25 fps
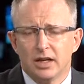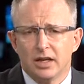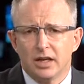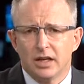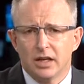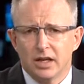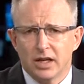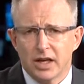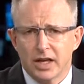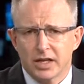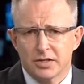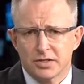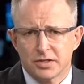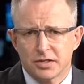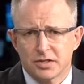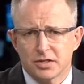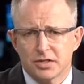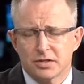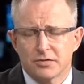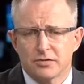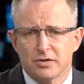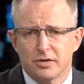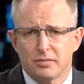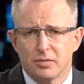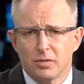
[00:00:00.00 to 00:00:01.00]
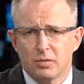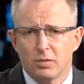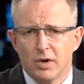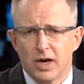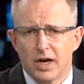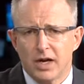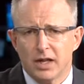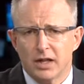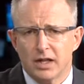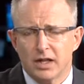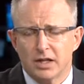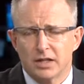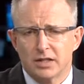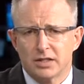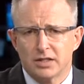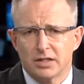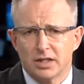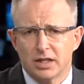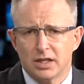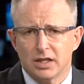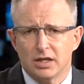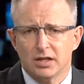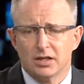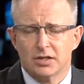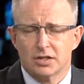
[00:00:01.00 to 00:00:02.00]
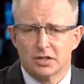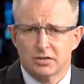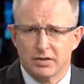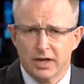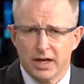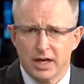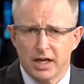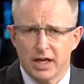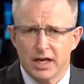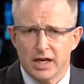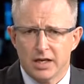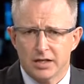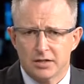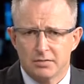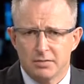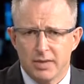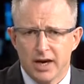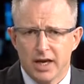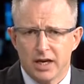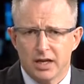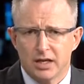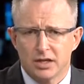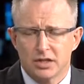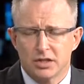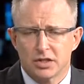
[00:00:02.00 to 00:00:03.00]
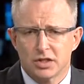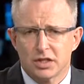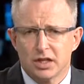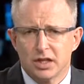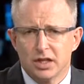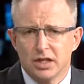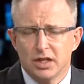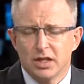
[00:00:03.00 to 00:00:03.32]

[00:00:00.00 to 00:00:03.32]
lessons from the way that Australia has managed